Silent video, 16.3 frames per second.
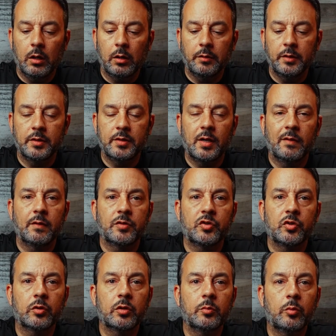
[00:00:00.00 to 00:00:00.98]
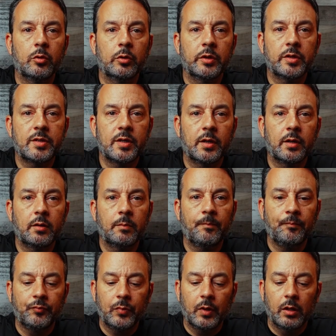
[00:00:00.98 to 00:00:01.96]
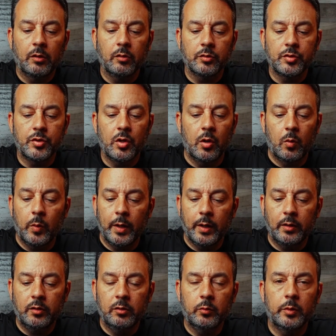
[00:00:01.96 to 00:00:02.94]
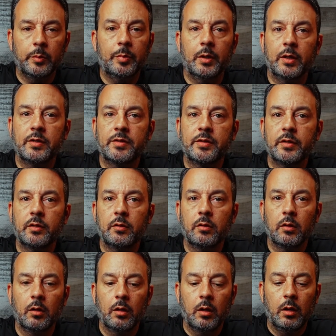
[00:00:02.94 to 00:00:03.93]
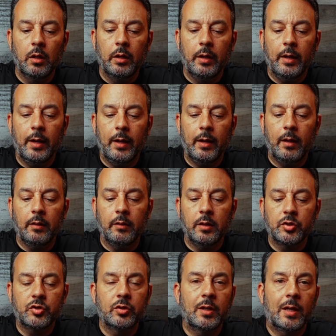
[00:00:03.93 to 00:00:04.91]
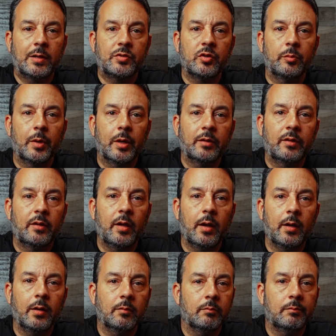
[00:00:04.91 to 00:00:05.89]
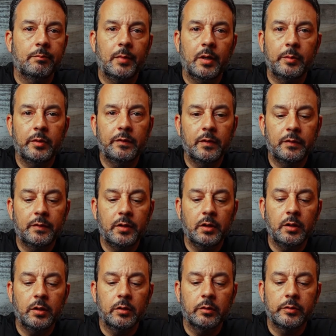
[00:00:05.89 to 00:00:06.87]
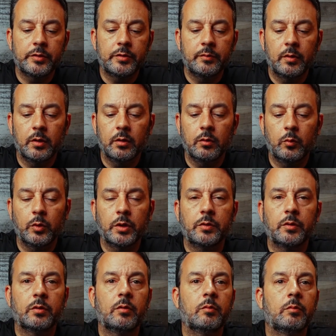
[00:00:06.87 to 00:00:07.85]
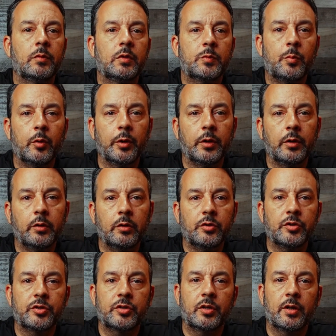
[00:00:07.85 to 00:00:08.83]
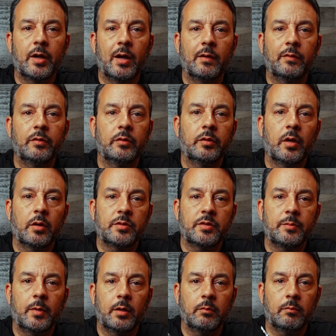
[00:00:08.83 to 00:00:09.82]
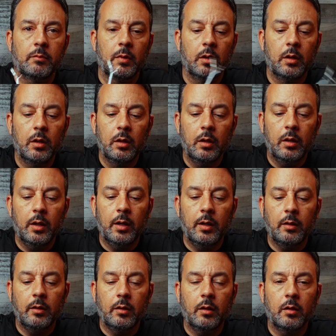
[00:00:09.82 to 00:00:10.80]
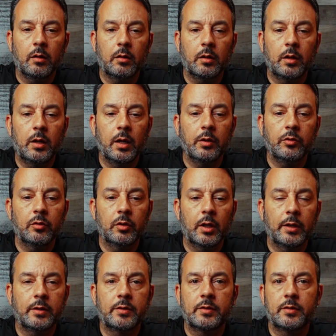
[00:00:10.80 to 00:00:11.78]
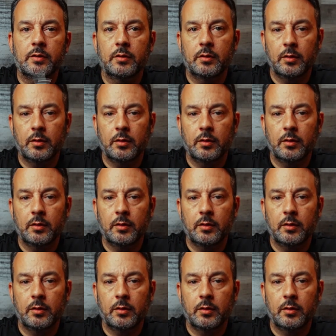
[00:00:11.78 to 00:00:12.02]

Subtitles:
These have a circuit board inside. There's no way to replace it, and they should last you about 10, maybe 15 years, at which point you're just gonna have to toss them out and get new lights.